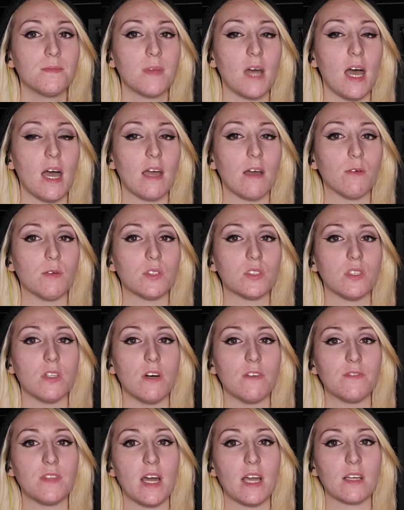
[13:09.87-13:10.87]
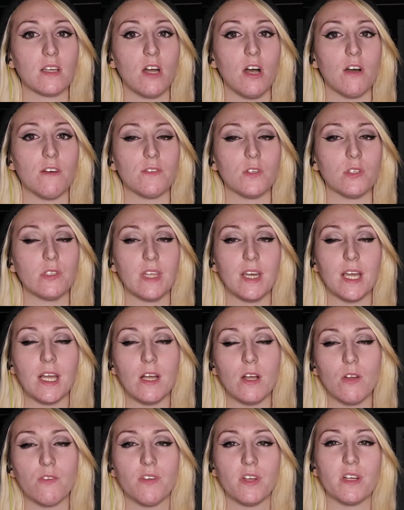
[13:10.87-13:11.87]
I always love that cover
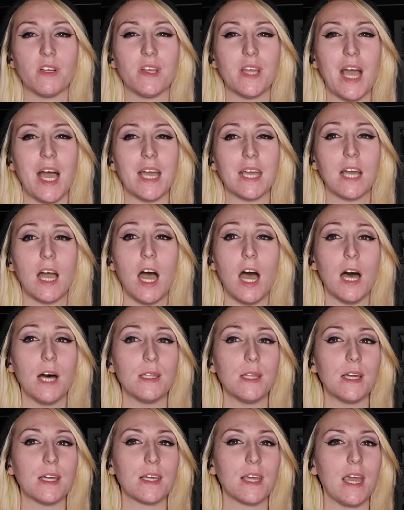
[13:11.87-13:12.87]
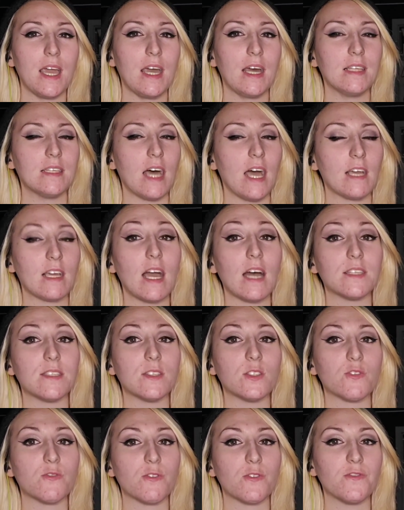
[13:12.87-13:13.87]
there, very iconic, and I got
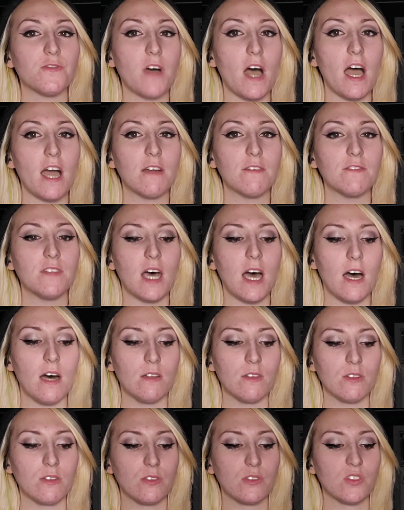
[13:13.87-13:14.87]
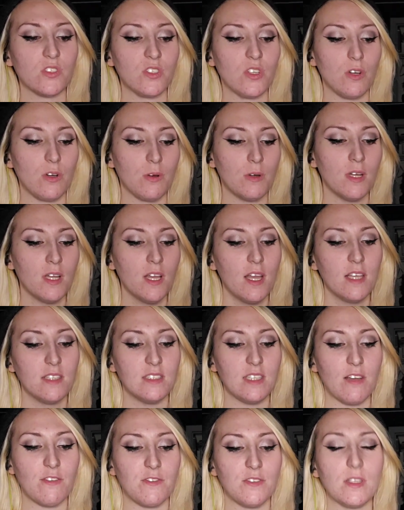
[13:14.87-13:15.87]
this for $5, so
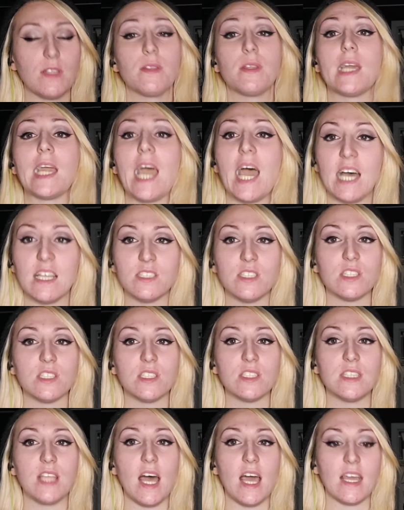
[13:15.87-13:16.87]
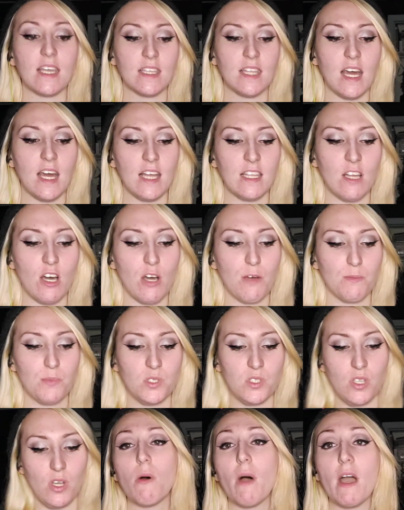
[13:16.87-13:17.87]
definitely had to snag that up.
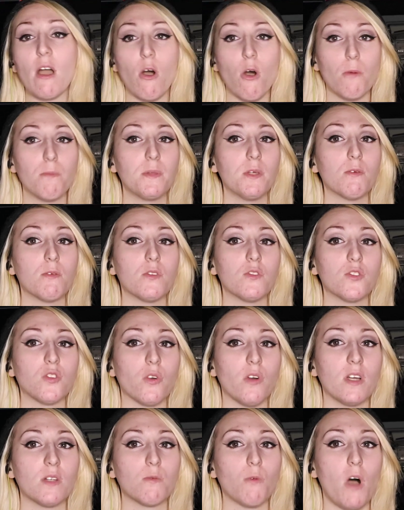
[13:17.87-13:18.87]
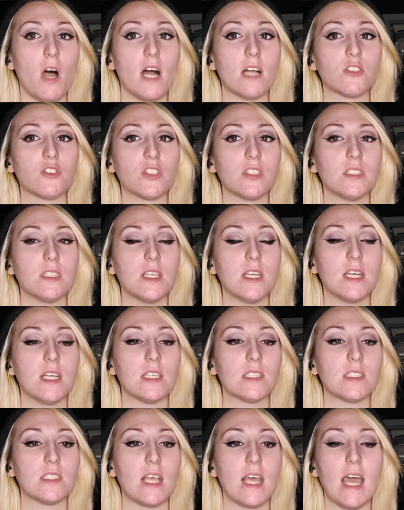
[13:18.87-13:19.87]
So I hope you enjoyed watching
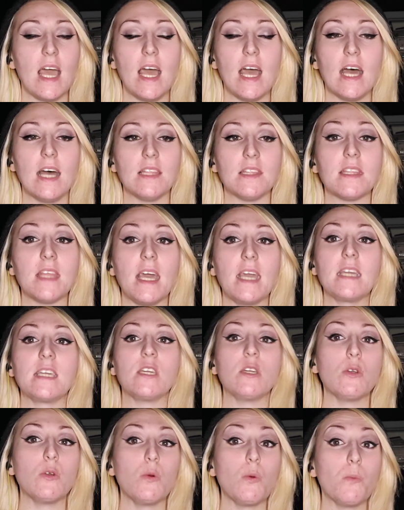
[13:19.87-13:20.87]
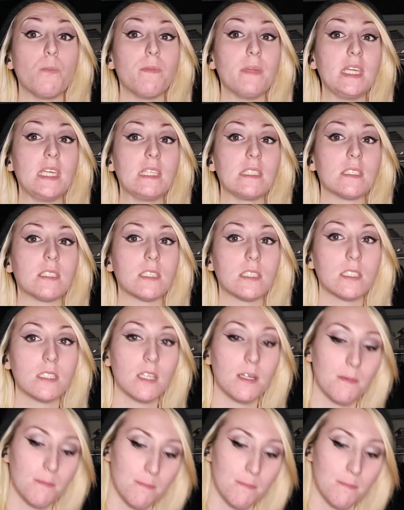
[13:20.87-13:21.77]
this, and thank you. Peace.